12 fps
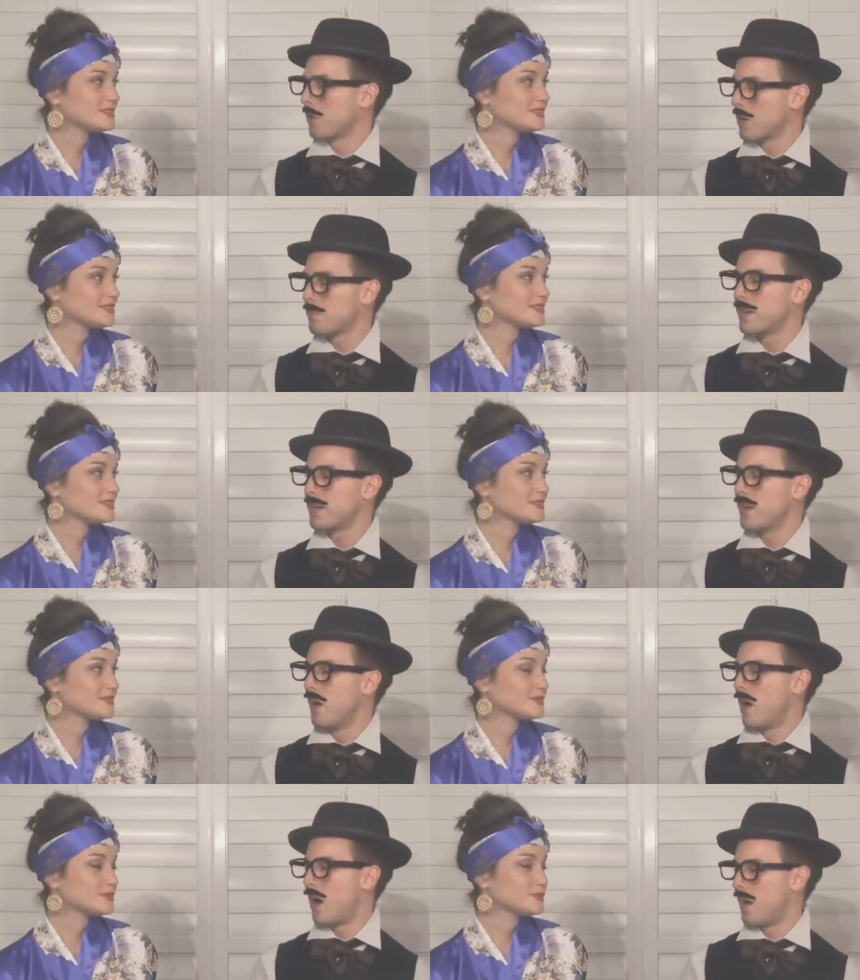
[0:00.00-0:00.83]
Speaker 1: Bergman,
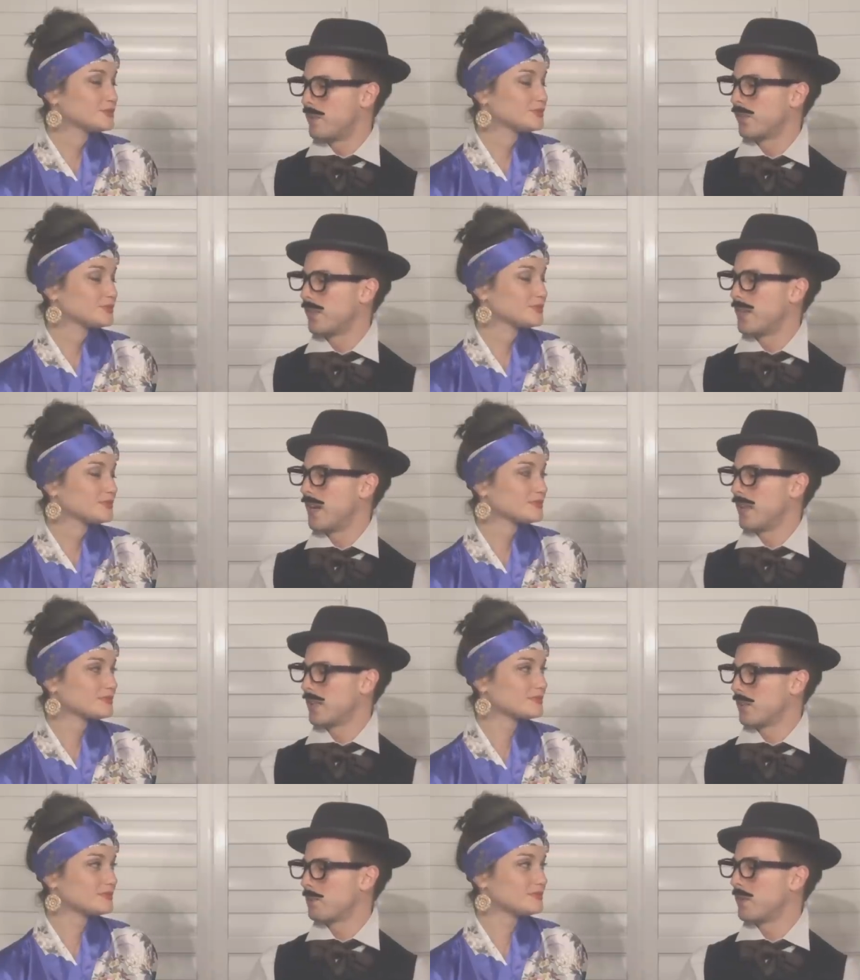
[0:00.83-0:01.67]
obviously,
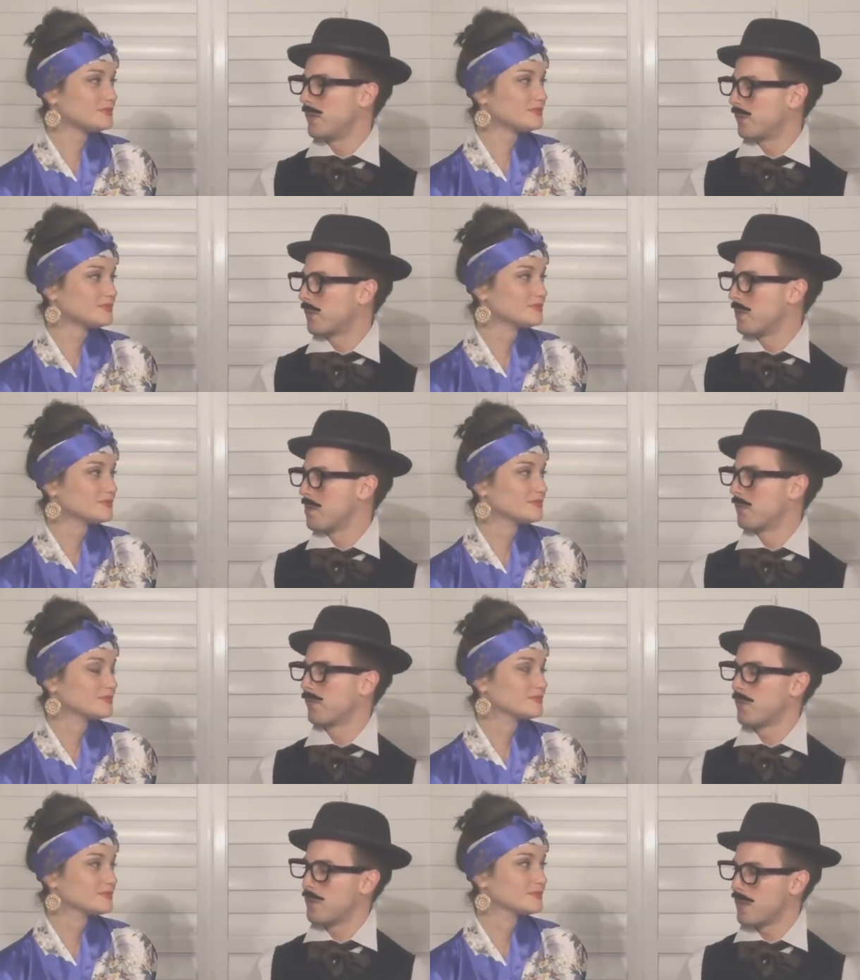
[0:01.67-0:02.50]
at this point in his career,
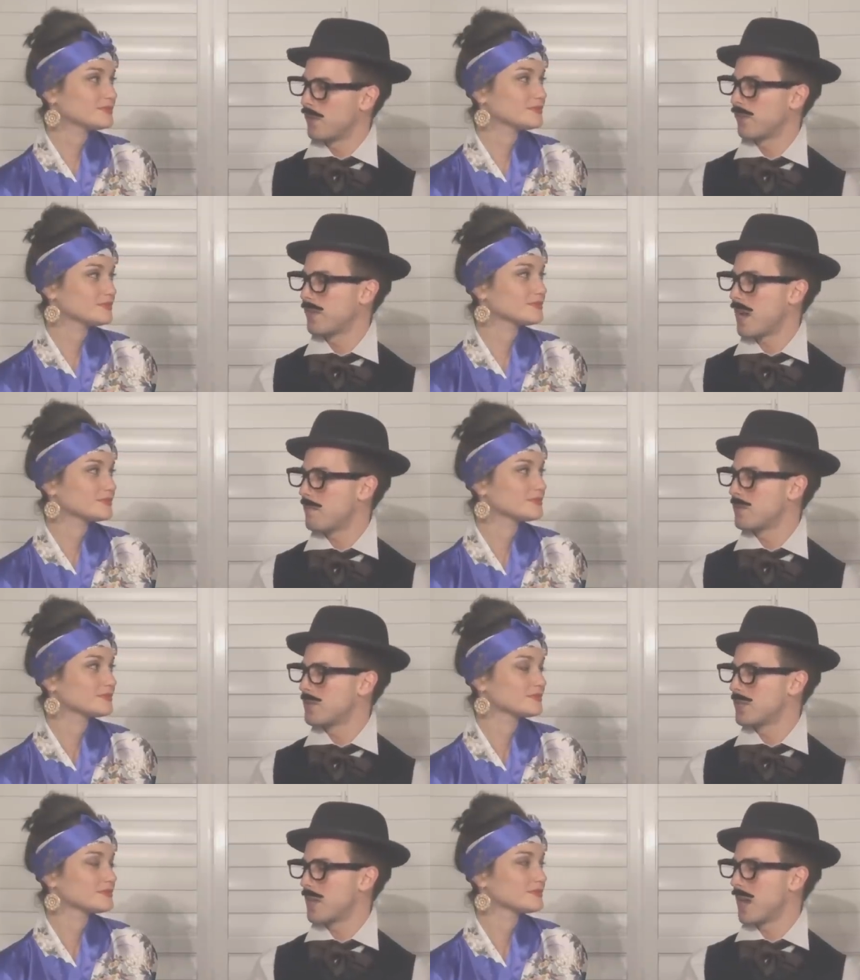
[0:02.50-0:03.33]
was so well
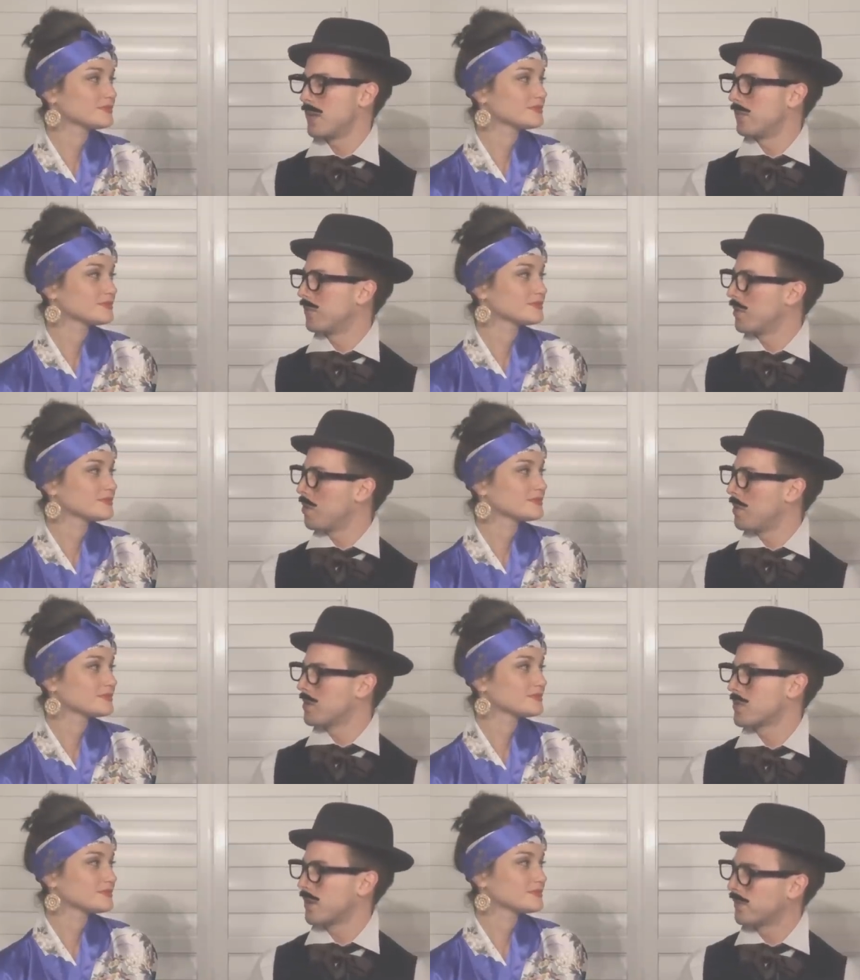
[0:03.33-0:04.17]
established and so
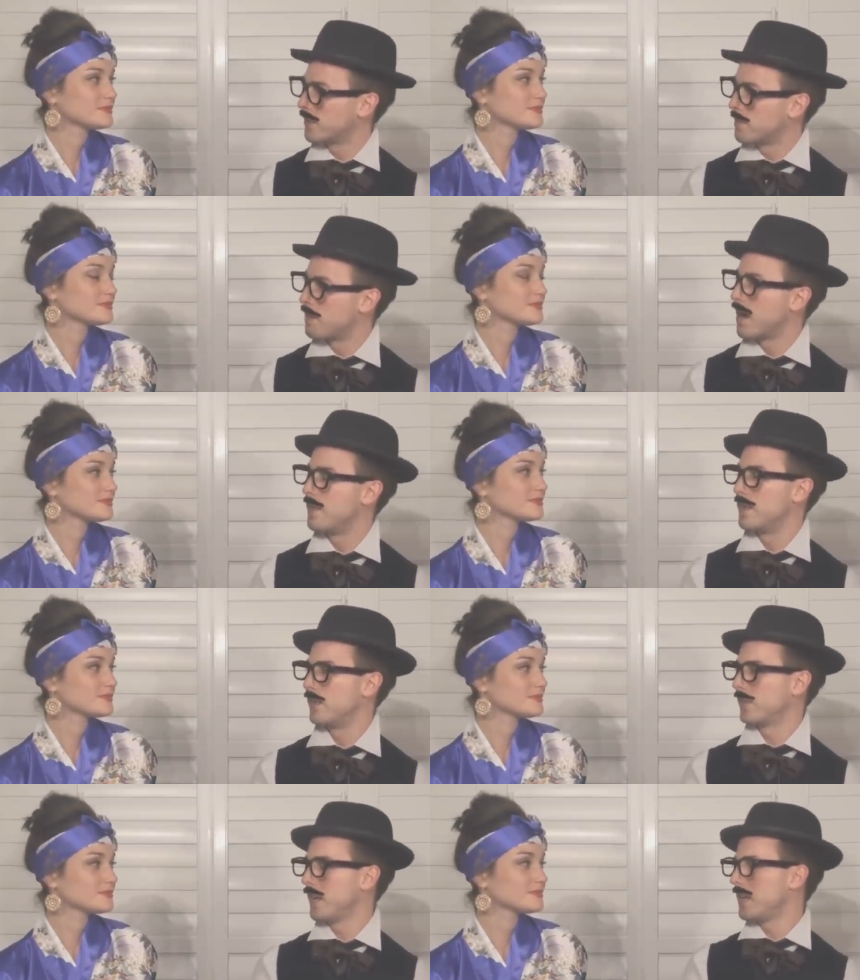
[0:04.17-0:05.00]
well trusted by
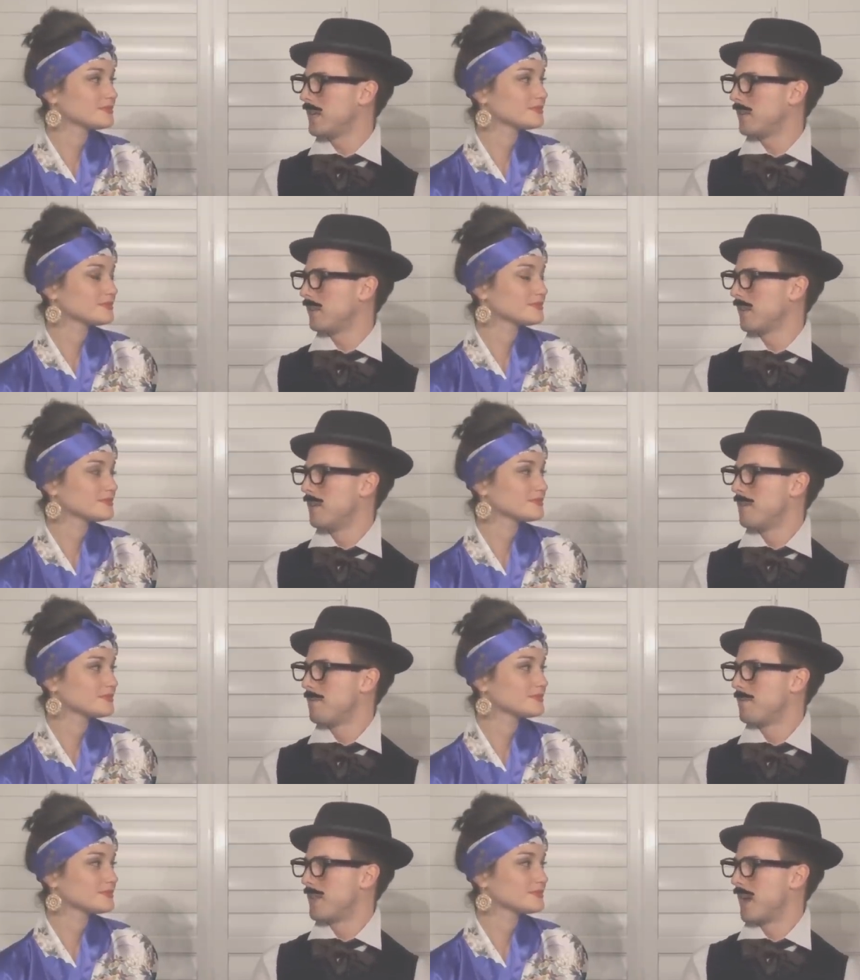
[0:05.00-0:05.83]
these ladies
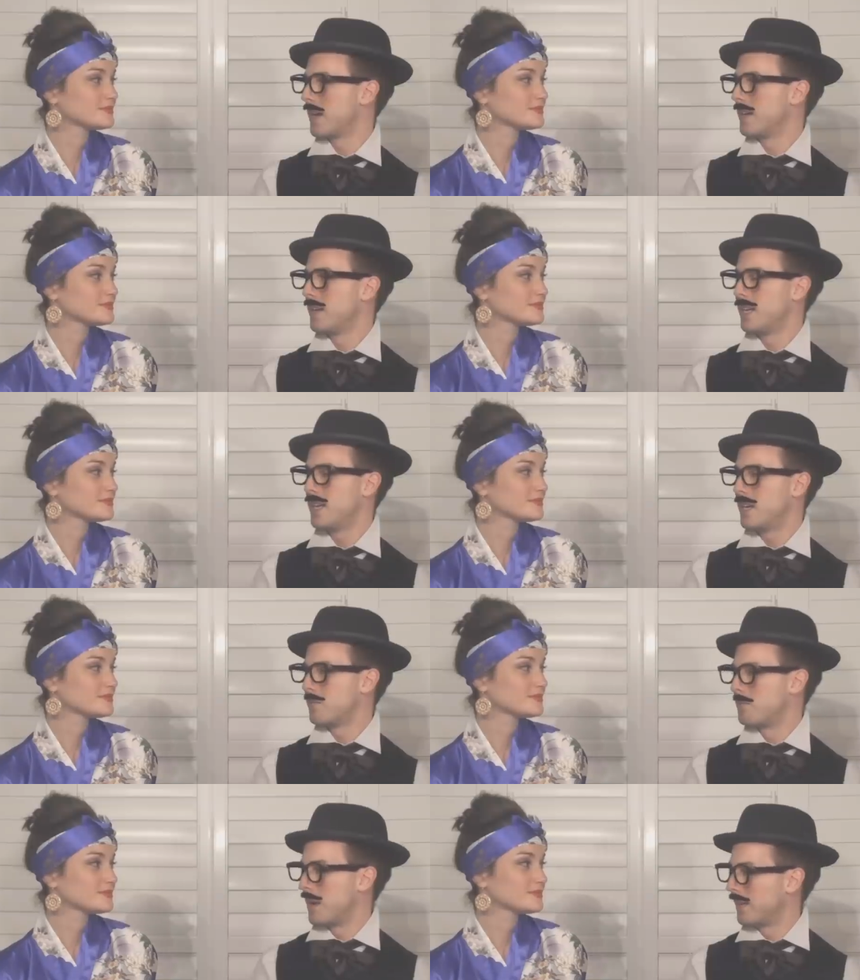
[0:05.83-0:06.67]
that he
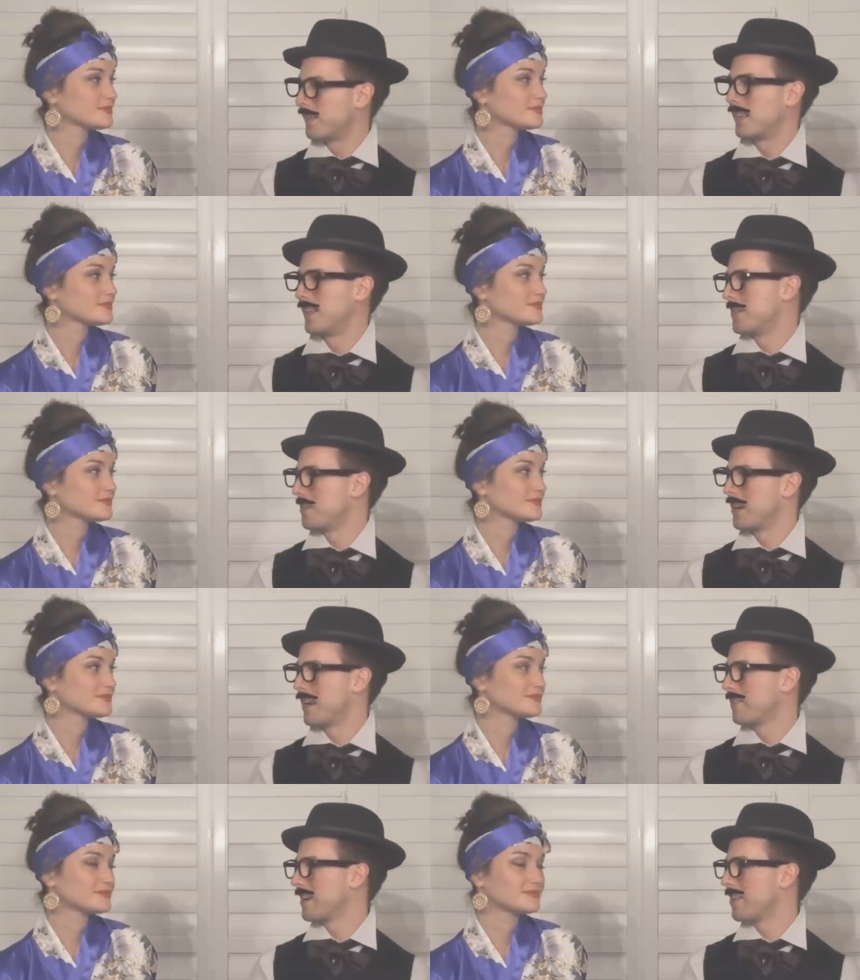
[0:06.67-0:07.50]
could basically do
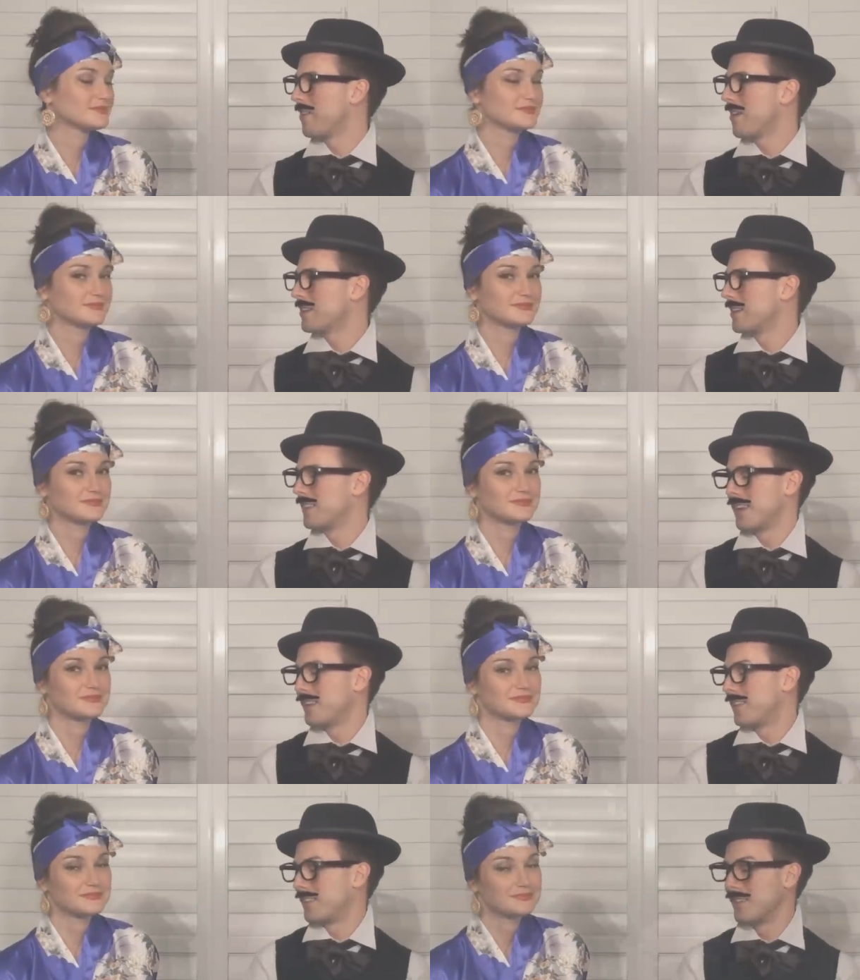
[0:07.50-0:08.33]
whatever he wanted and
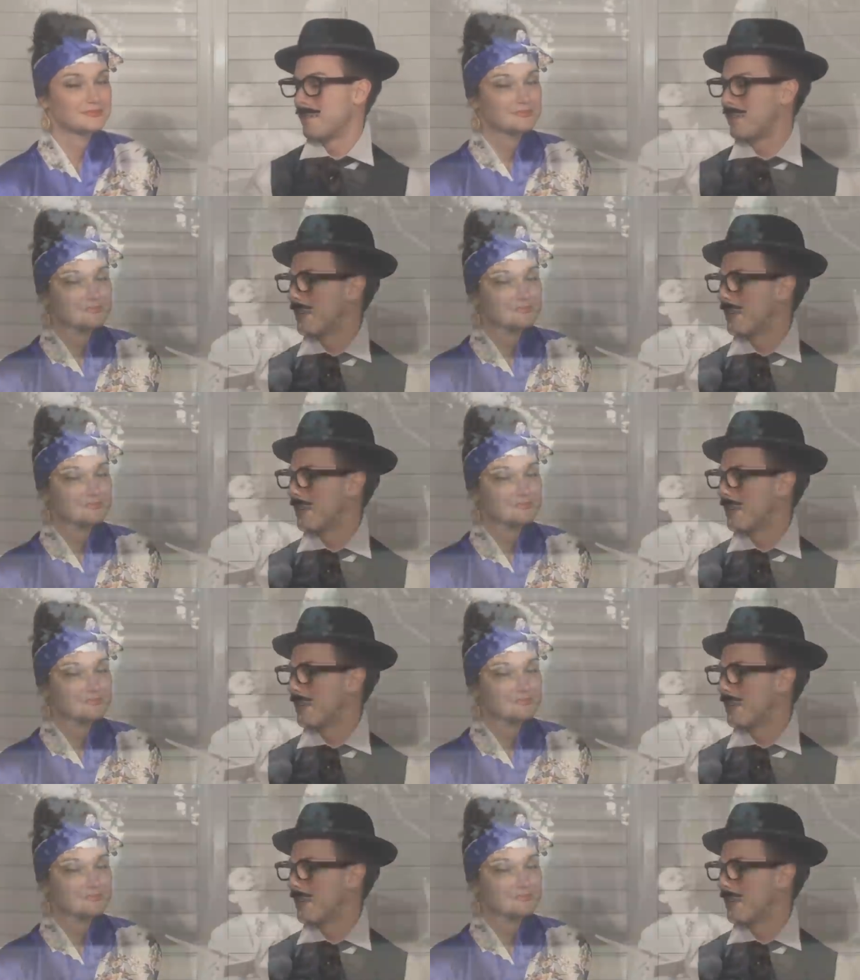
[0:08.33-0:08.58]
they'd still